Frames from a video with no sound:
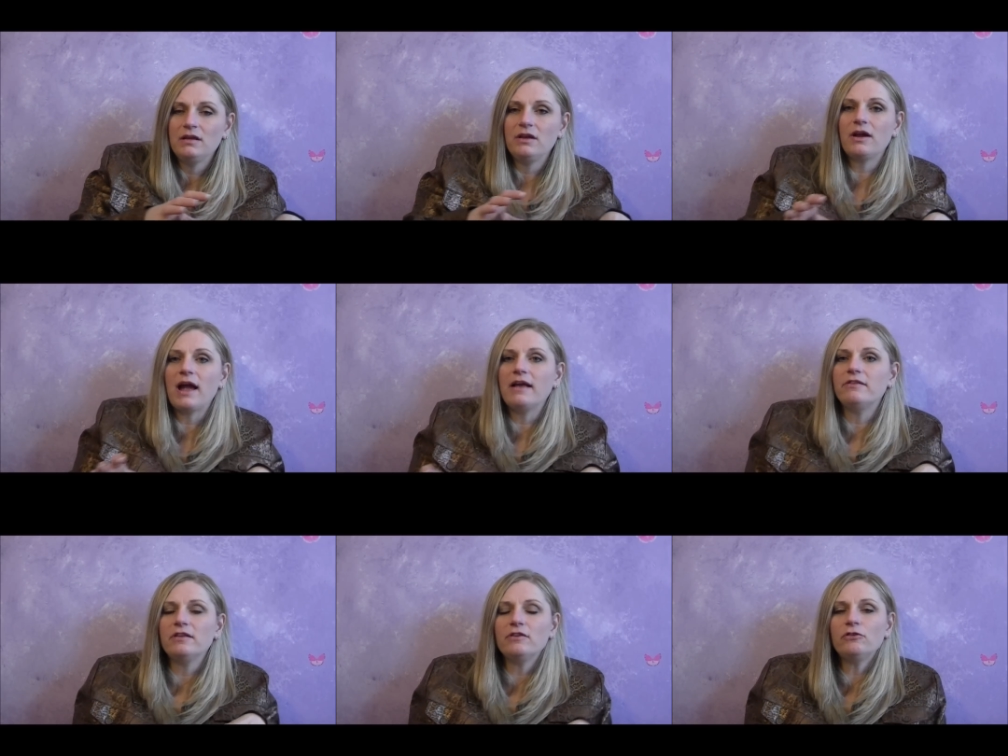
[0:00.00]
Now,
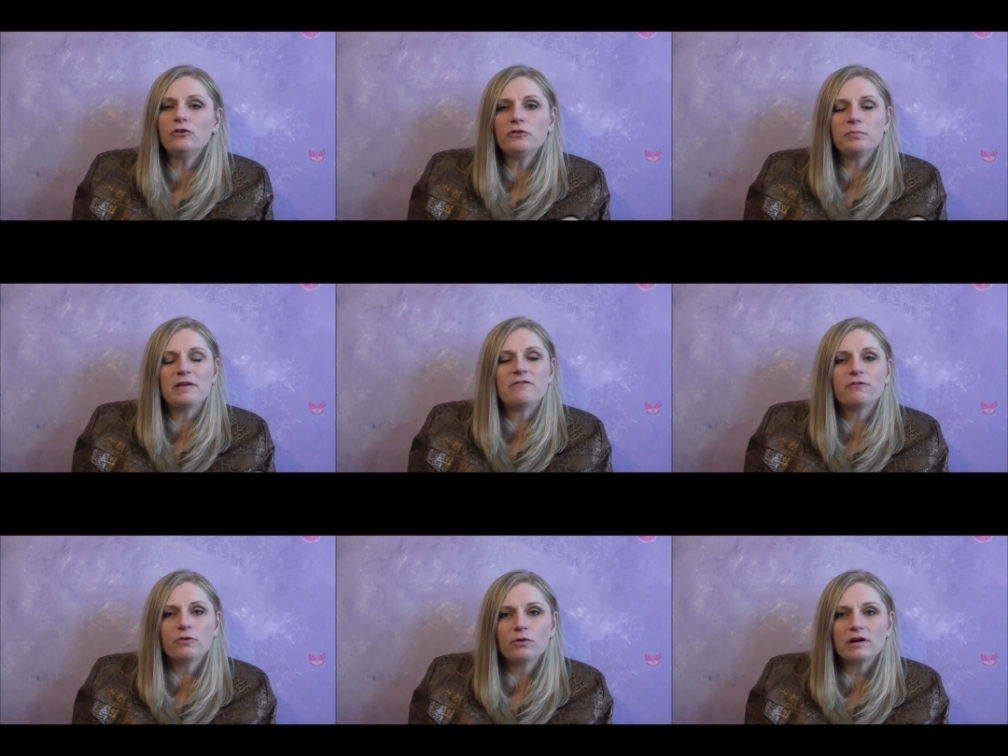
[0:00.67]
guys, this was
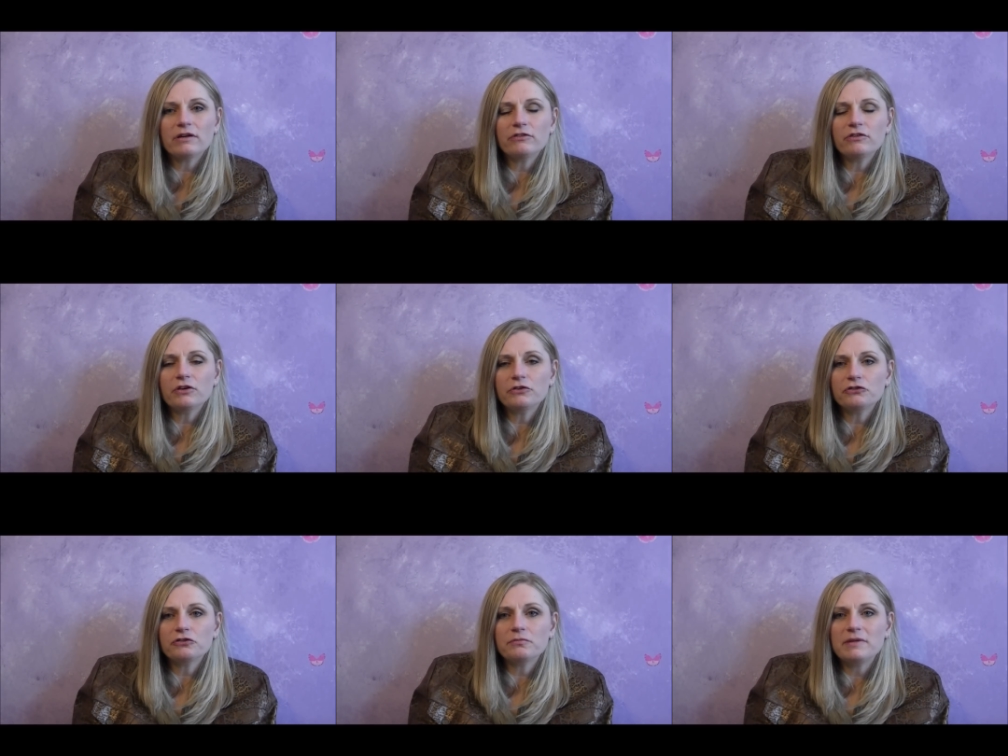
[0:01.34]
before
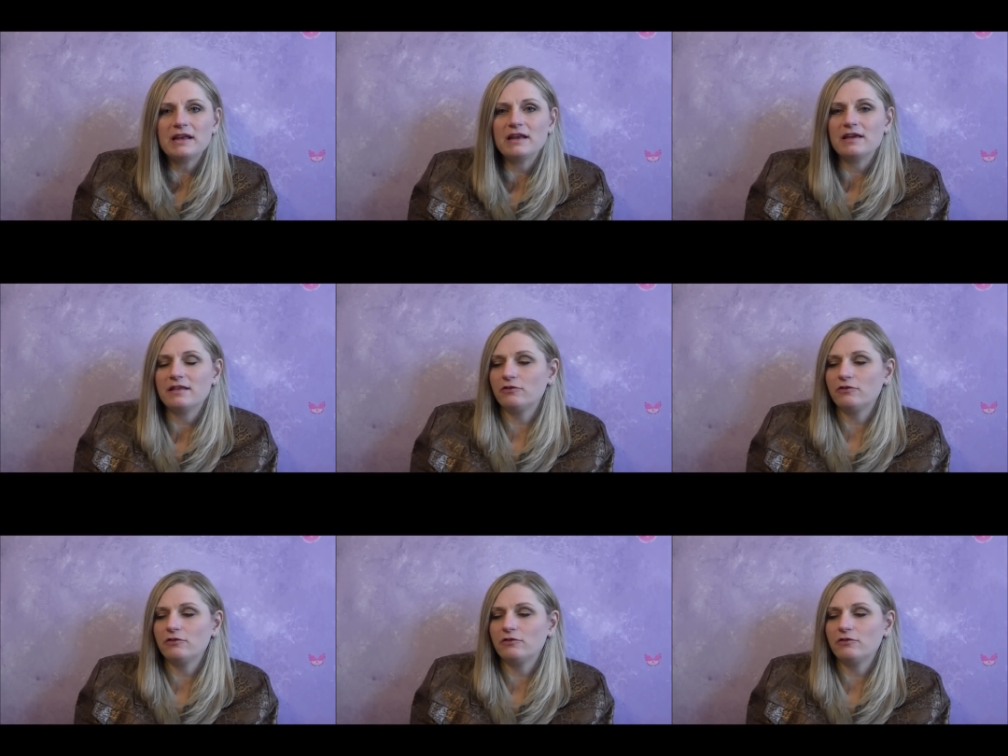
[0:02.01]
social media.